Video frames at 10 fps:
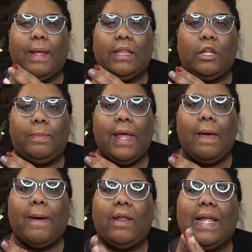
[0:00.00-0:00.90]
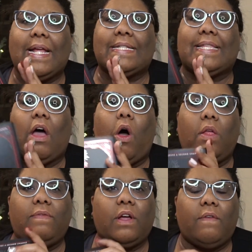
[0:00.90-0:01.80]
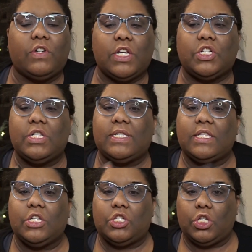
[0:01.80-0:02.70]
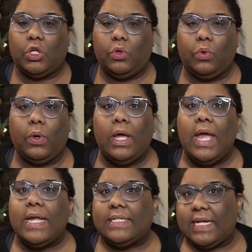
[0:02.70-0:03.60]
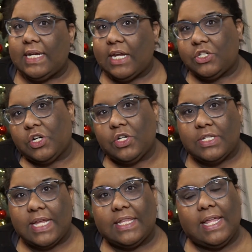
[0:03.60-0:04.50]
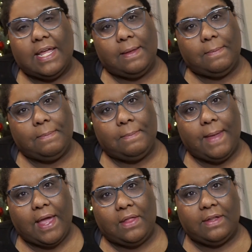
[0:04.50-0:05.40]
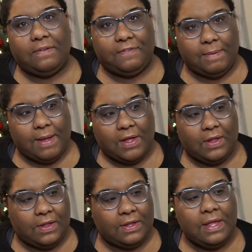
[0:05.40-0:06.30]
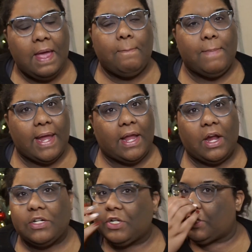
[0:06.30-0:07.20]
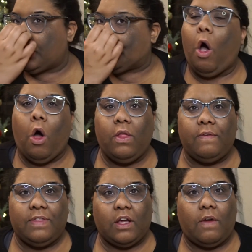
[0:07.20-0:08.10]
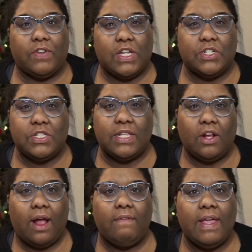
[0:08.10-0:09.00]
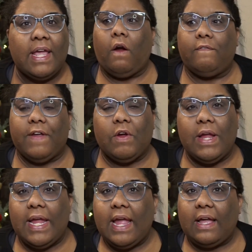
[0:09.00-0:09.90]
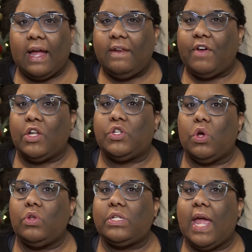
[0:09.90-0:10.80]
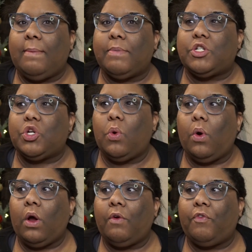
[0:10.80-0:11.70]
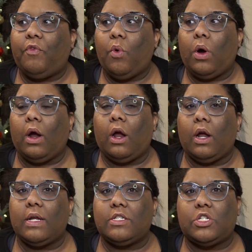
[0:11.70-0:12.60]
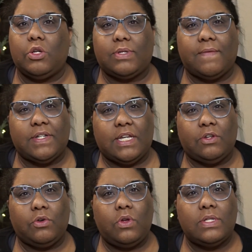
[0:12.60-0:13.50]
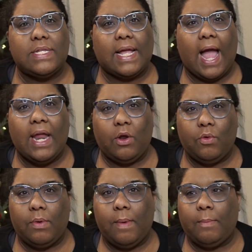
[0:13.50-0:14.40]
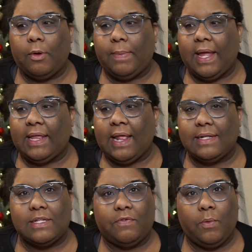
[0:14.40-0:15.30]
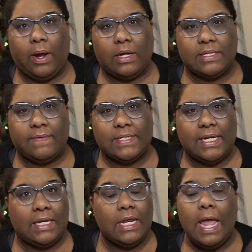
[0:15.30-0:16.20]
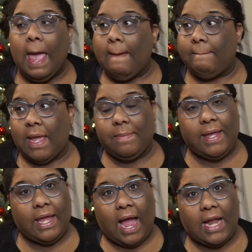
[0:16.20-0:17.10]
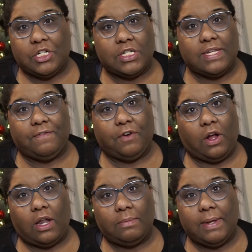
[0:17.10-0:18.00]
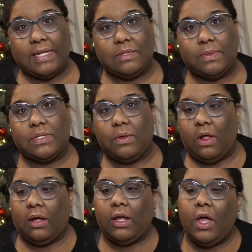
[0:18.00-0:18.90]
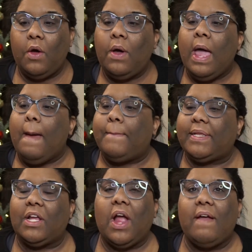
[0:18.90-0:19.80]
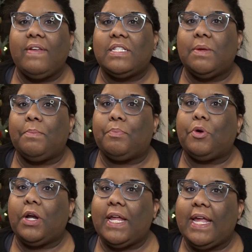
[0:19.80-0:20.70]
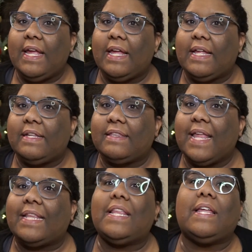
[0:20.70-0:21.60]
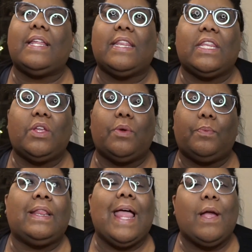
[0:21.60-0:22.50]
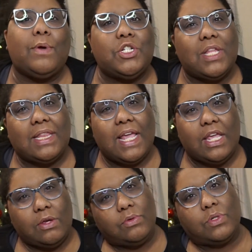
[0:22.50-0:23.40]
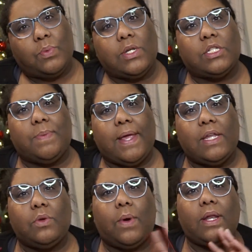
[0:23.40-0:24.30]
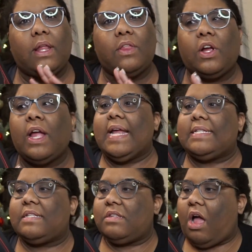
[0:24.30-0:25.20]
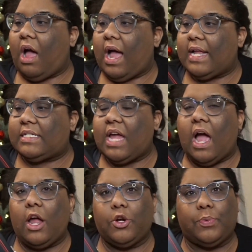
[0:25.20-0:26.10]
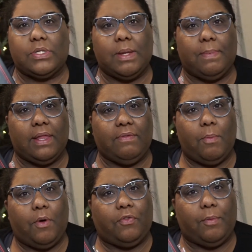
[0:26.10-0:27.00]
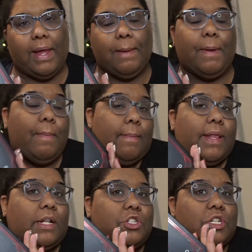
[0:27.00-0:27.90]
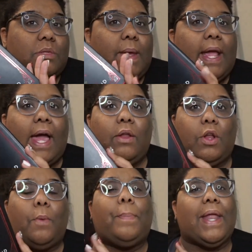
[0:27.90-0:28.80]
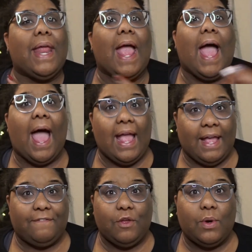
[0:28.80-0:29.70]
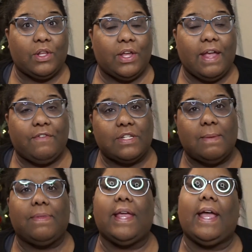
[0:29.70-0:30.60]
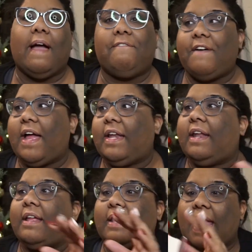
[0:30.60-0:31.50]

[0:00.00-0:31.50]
me a little bit about it is that all of the conversations that the two teenagers, like the male and female main characters, all of the conversations that they're having are very kind of adult and mature for 2 17-year-olds. Like, I don't remember being that self-aware at 17. Maybe I just have forgotten because it was so long ago, but they're having some pretty, like, the language that they use when speaking to one another is not 100% believable for me, but maybe that's just me. I don't know. But if you are looking for something, a fun,